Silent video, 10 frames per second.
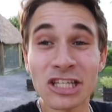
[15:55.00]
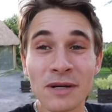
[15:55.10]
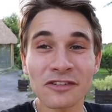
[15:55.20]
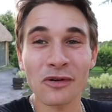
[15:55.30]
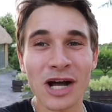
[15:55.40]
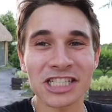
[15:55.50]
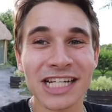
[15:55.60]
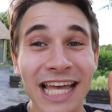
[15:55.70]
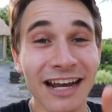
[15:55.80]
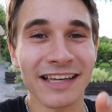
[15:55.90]
so much for
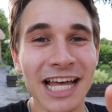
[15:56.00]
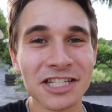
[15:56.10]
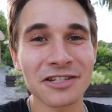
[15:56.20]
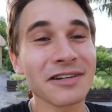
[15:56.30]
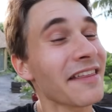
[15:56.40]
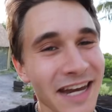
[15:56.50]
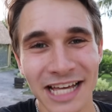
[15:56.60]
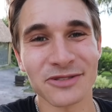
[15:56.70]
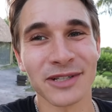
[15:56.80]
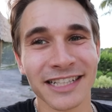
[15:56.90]
watching, and I'll catch you in the
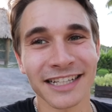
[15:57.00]
next one.